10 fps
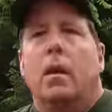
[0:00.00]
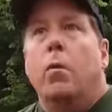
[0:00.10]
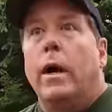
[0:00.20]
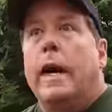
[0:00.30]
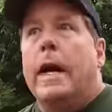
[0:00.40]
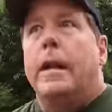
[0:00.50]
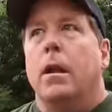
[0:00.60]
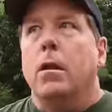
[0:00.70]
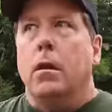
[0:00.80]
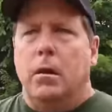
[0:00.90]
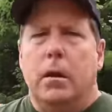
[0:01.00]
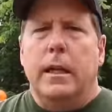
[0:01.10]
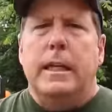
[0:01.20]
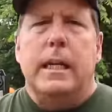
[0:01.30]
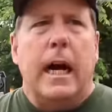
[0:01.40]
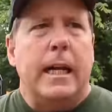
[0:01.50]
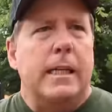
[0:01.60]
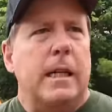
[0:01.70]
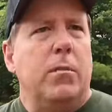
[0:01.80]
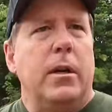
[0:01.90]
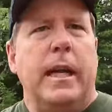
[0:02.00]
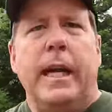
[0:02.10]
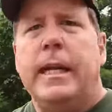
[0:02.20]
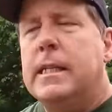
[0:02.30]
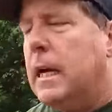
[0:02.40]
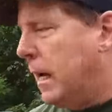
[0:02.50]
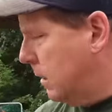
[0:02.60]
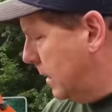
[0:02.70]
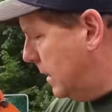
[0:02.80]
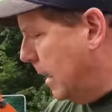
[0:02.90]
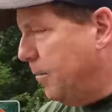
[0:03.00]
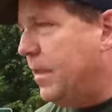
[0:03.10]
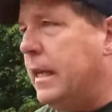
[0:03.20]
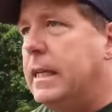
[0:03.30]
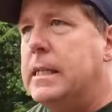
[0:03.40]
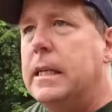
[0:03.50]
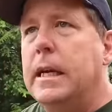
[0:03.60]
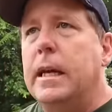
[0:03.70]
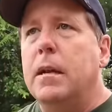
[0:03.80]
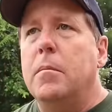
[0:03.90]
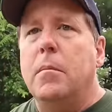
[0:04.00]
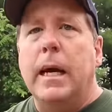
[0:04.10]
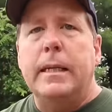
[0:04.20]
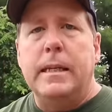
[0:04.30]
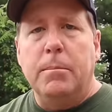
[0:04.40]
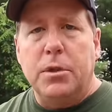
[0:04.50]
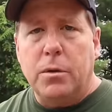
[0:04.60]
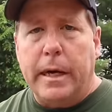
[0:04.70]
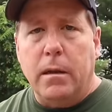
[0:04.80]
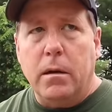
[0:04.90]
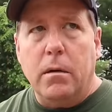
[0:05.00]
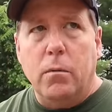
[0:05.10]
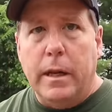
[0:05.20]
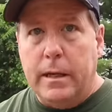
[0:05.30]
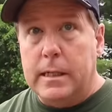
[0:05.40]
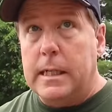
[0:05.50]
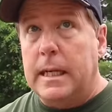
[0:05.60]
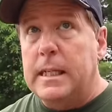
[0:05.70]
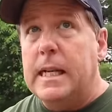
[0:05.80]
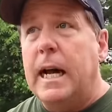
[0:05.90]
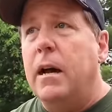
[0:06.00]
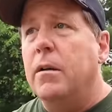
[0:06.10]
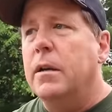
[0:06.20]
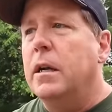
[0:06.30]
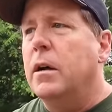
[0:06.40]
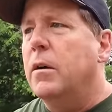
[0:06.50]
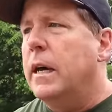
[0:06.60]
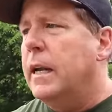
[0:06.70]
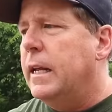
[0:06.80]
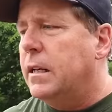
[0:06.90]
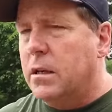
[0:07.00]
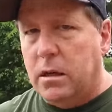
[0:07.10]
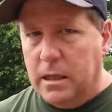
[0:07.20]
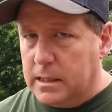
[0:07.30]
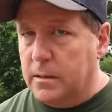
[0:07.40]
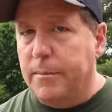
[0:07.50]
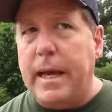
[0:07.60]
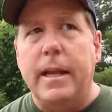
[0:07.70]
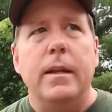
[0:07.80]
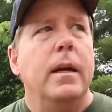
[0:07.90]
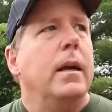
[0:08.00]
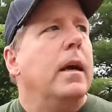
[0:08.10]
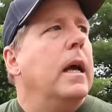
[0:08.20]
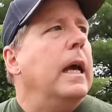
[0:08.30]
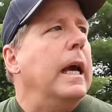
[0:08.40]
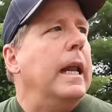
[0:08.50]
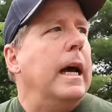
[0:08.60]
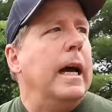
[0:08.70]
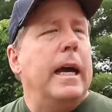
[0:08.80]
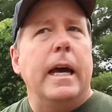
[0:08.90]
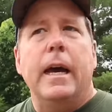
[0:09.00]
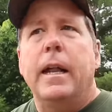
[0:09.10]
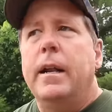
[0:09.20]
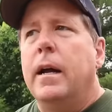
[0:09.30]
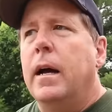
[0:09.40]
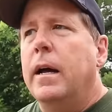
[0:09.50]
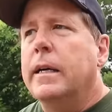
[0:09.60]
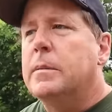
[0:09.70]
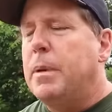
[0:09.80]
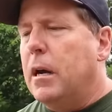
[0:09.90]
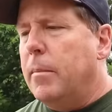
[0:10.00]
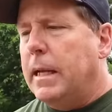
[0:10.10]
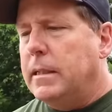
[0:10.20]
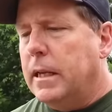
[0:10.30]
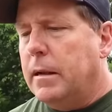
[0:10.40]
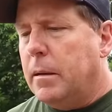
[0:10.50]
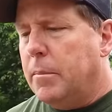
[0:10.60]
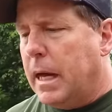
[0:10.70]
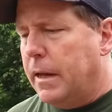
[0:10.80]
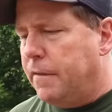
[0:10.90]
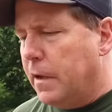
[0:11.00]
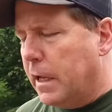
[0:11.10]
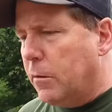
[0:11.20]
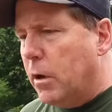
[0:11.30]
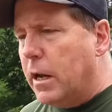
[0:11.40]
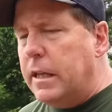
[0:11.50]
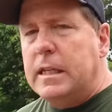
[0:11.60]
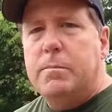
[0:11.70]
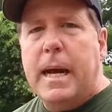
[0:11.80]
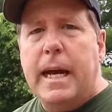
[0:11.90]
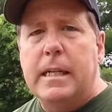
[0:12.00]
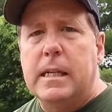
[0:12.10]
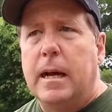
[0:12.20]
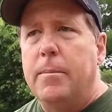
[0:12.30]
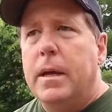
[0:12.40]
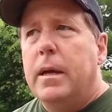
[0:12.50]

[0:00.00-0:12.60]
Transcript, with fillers: What I had learned on these hot summer days, I'll dump these in my dump trailer when the sun's out, you know, and it cooks them, man. And I had uh, experimented by filling one of these bags up